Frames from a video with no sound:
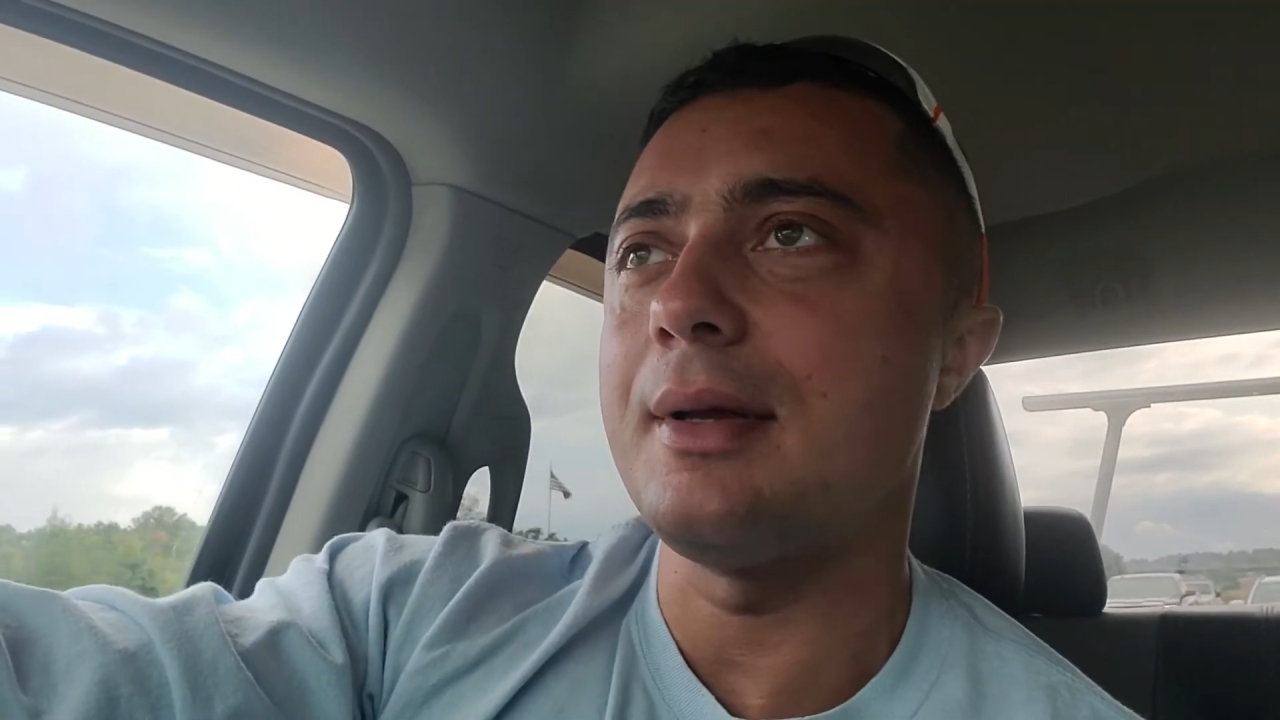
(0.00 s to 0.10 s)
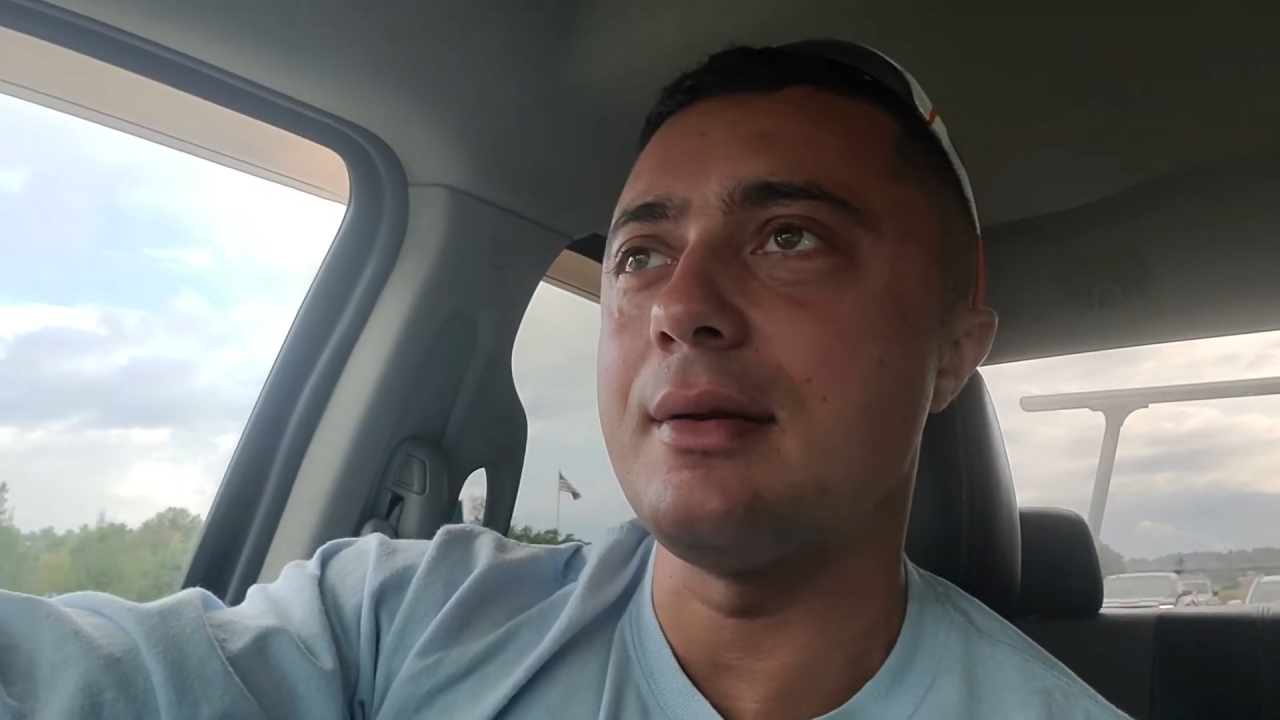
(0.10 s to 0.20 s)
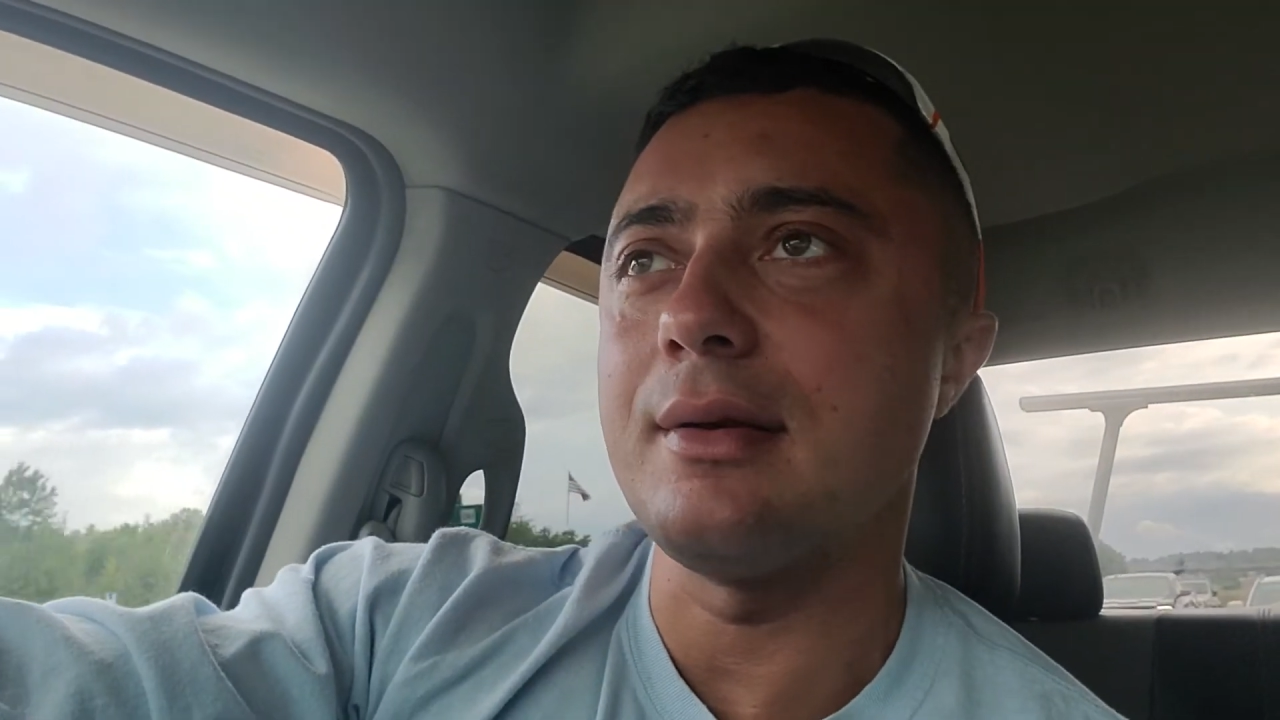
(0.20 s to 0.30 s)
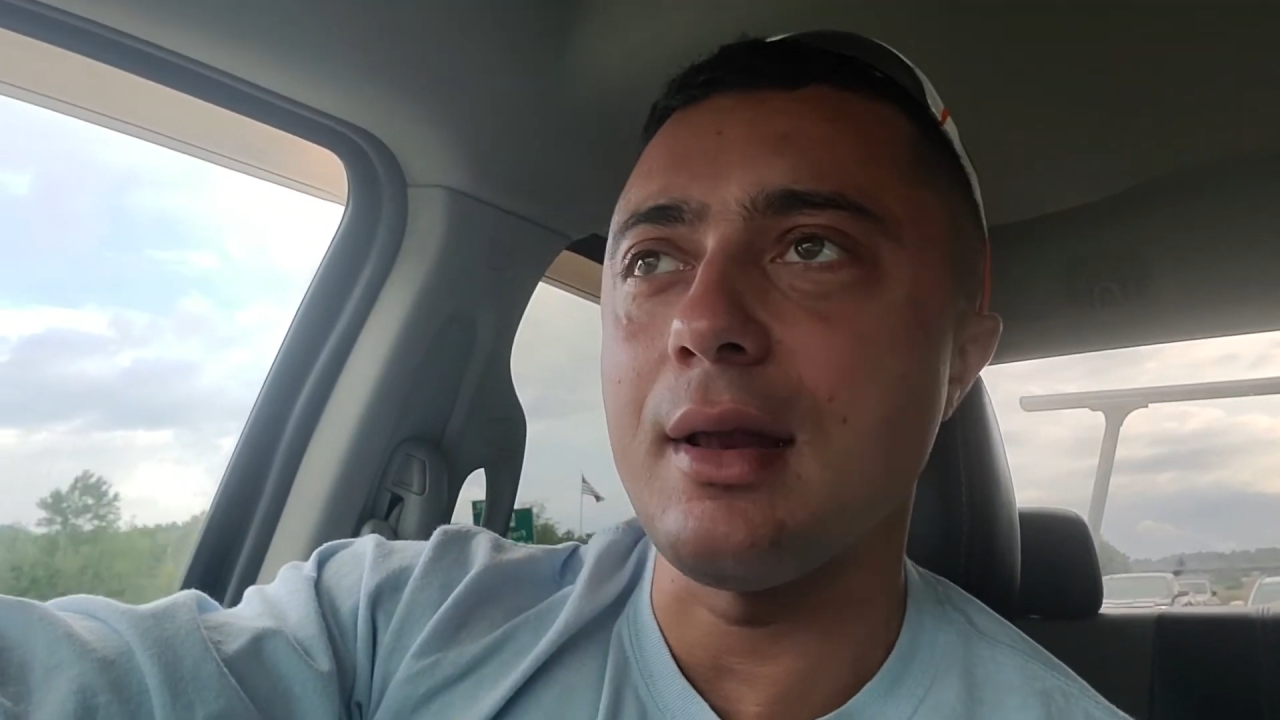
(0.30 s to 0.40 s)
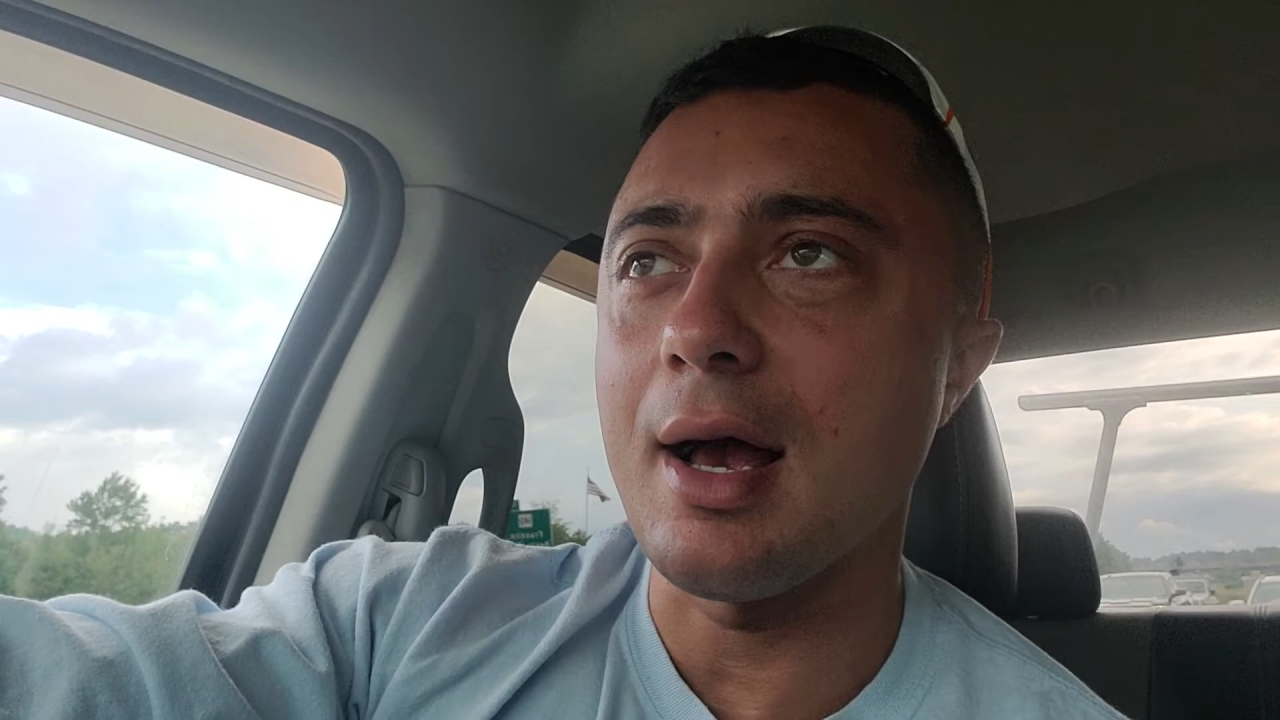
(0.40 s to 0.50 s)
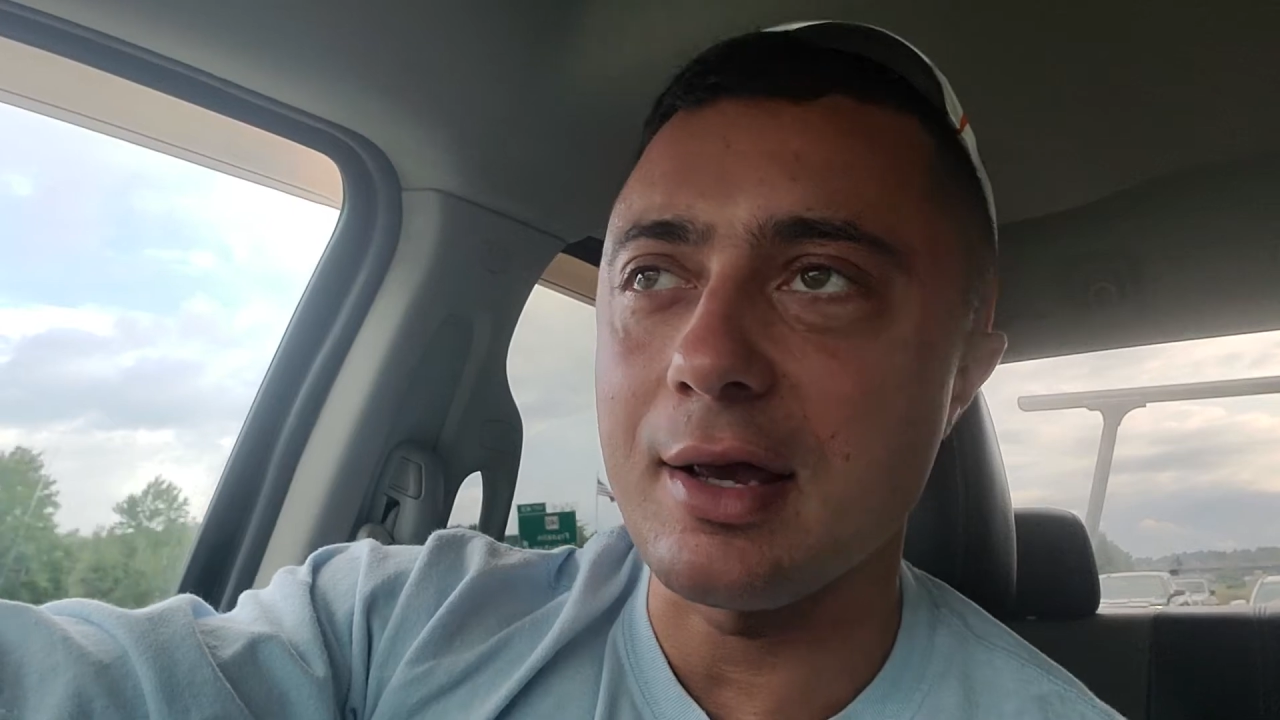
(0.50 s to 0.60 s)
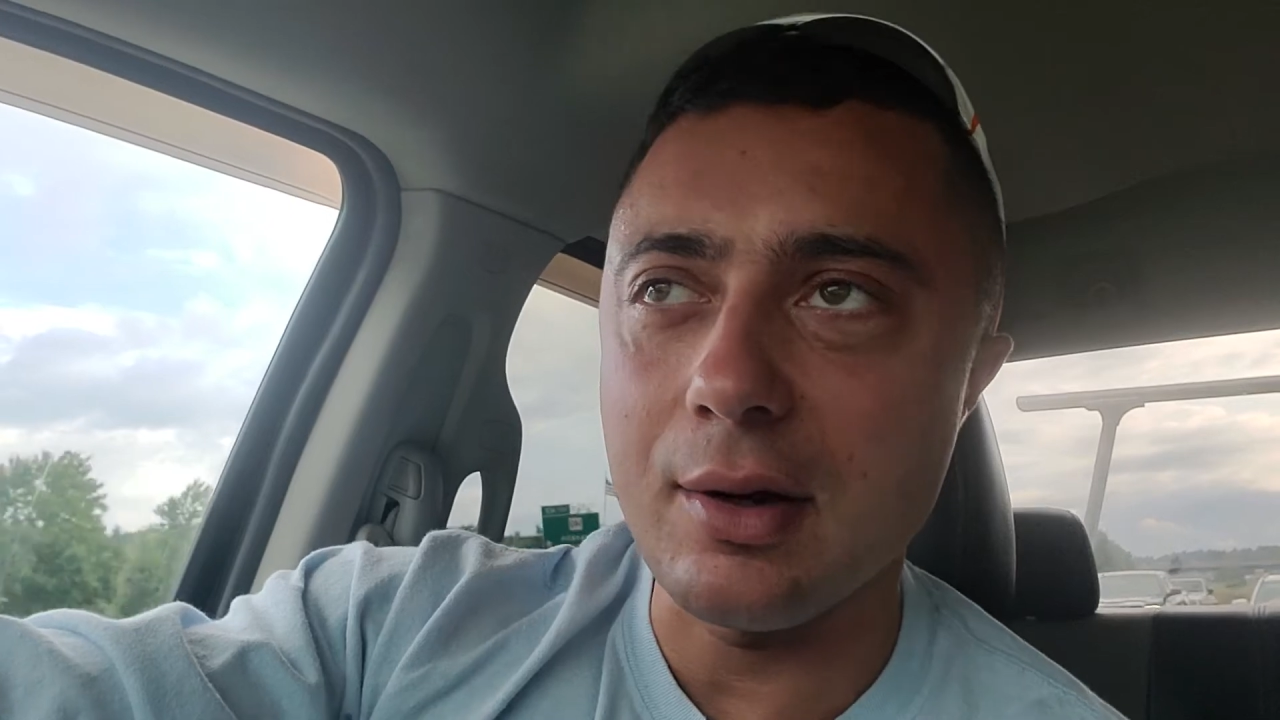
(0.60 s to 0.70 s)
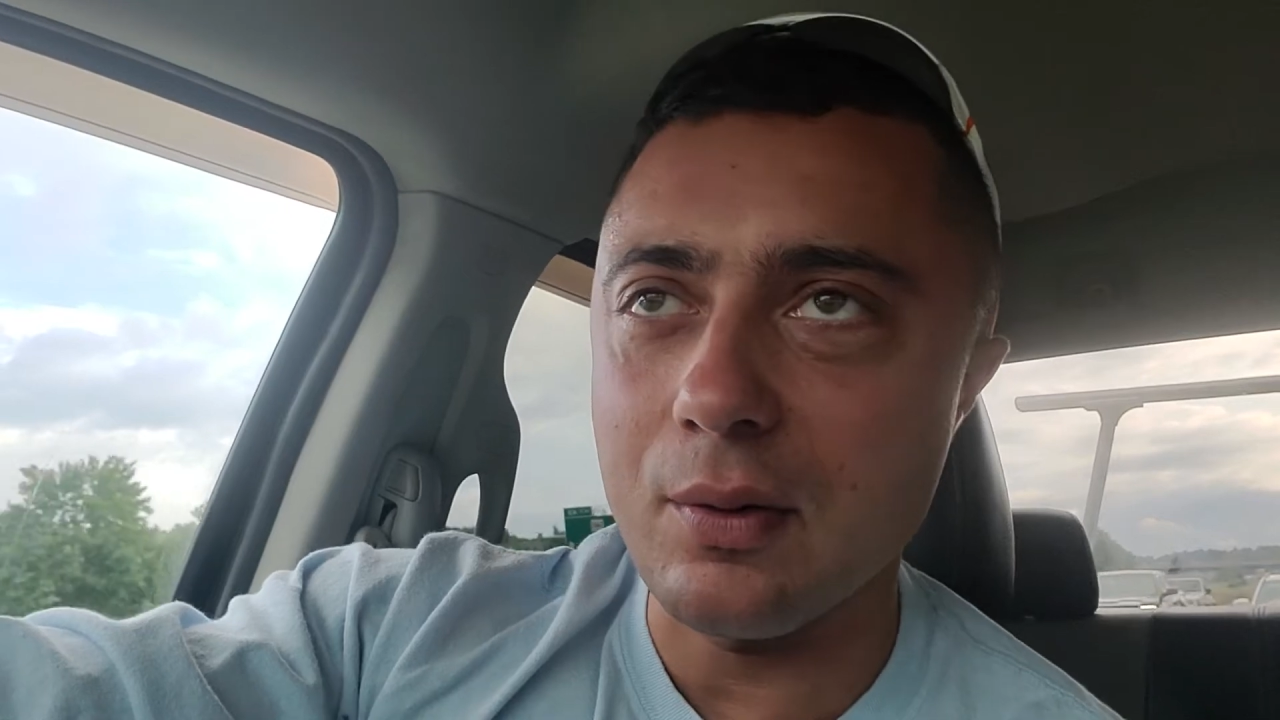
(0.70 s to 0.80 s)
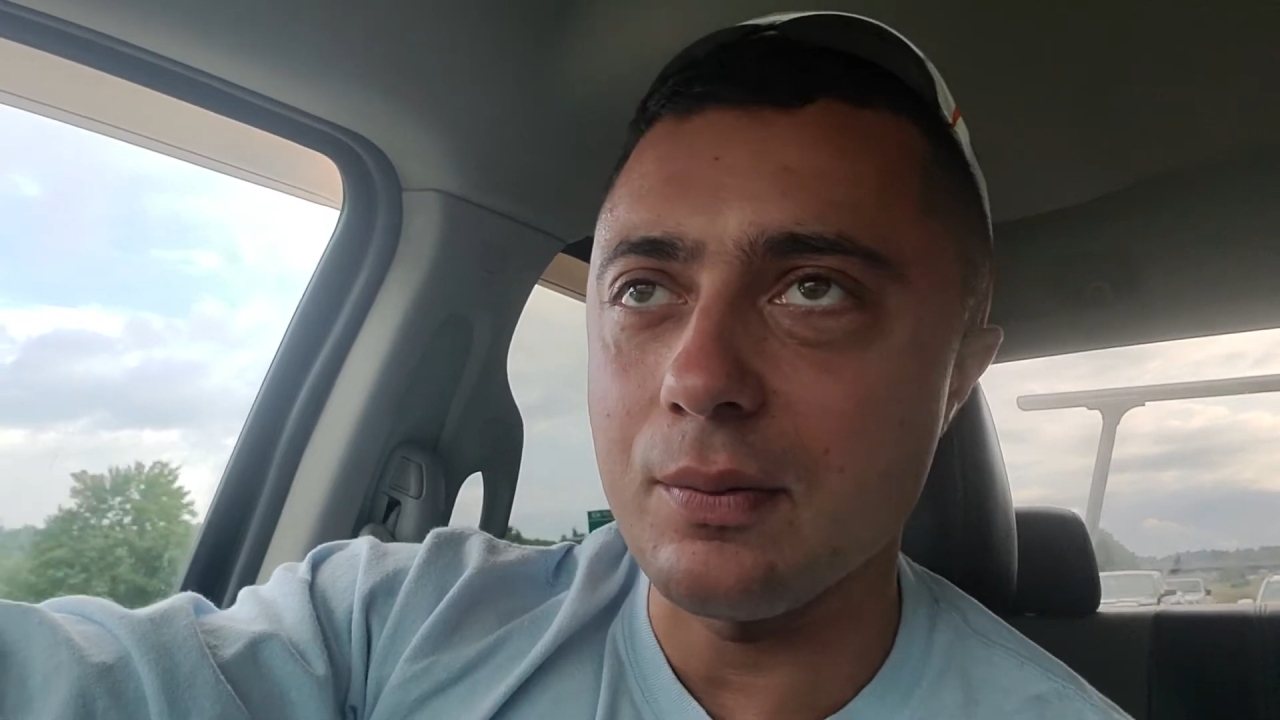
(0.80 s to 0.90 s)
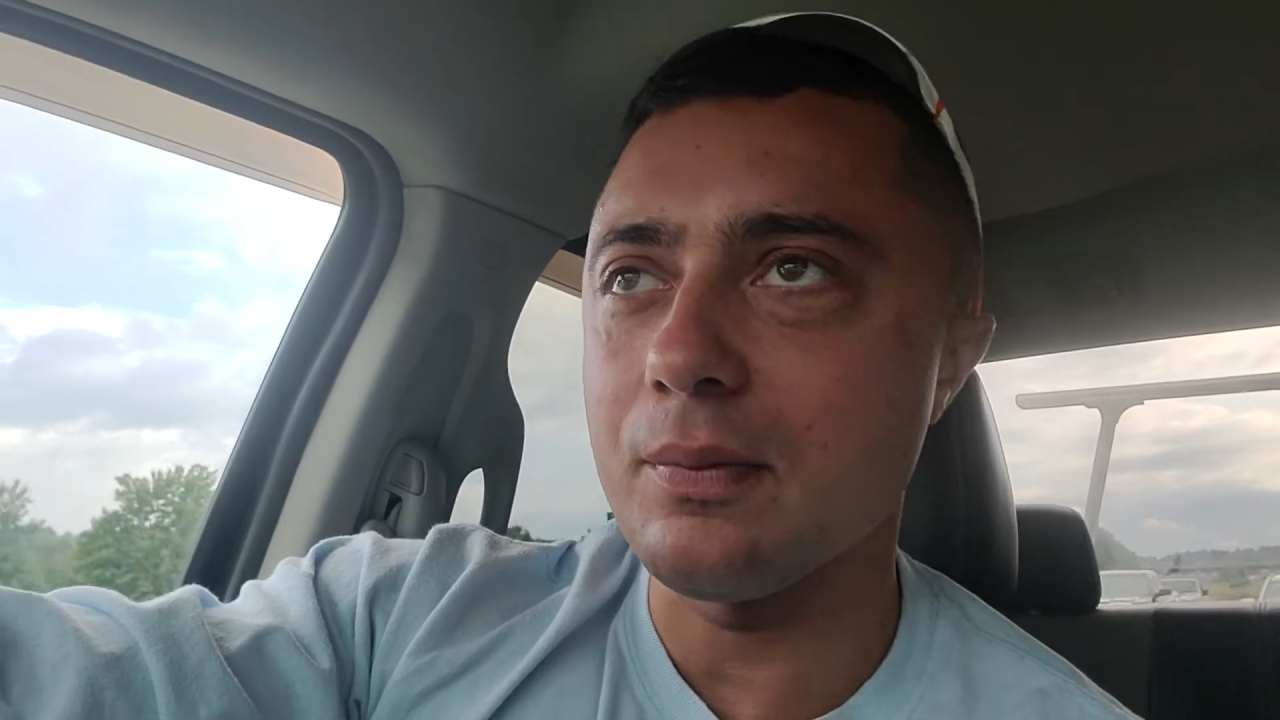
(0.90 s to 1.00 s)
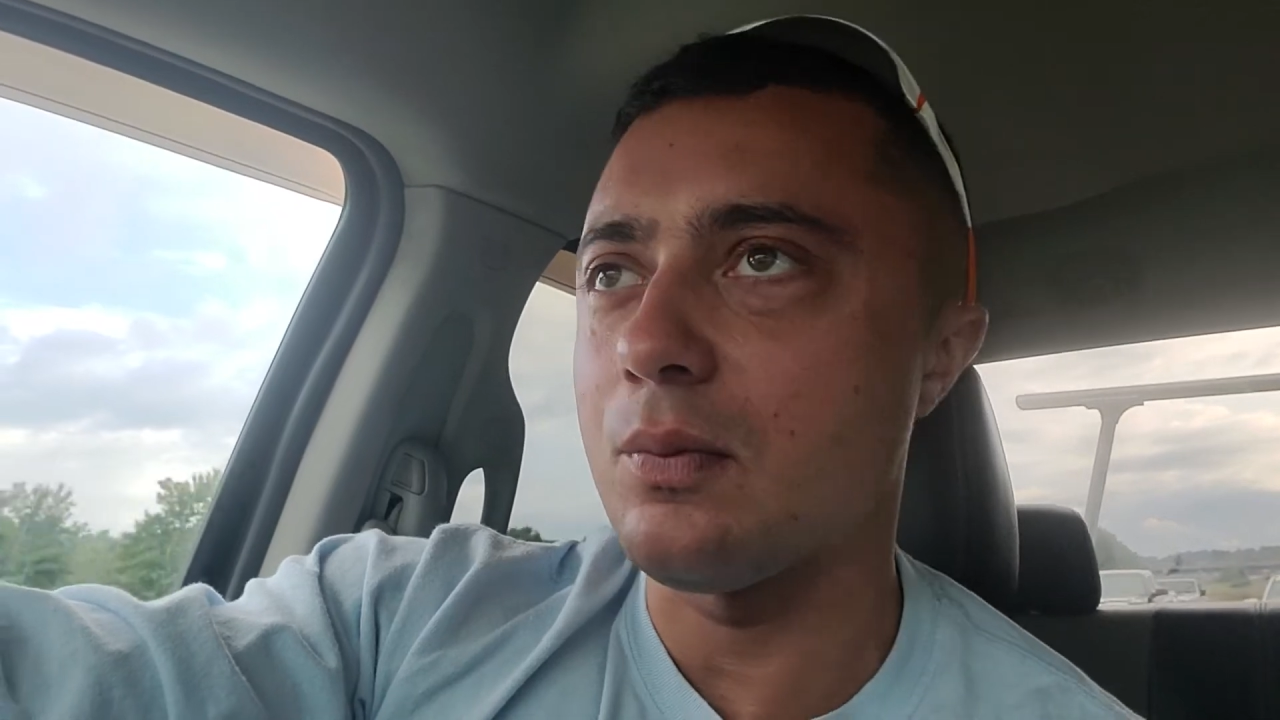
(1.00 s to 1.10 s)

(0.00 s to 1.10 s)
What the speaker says: and like you're